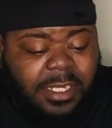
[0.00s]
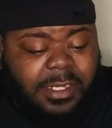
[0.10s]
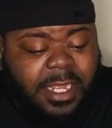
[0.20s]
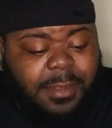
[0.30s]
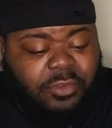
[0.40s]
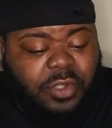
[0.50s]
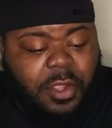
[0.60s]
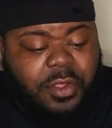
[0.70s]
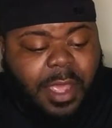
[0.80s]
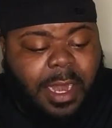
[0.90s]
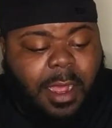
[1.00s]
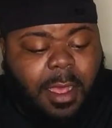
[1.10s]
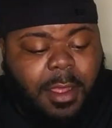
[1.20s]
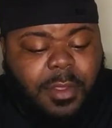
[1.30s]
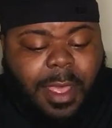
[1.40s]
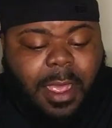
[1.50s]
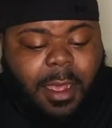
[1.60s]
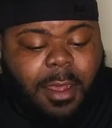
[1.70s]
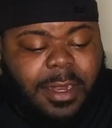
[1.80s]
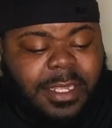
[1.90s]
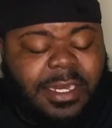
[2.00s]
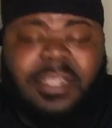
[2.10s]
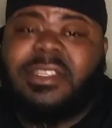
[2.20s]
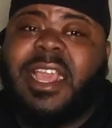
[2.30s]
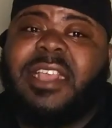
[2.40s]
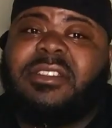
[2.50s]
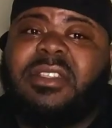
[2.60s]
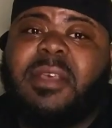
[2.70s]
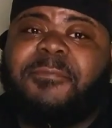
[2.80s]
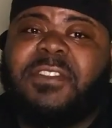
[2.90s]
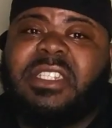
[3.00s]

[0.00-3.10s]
Like, damn, bro, you got all, you had all these niggas ass tipped for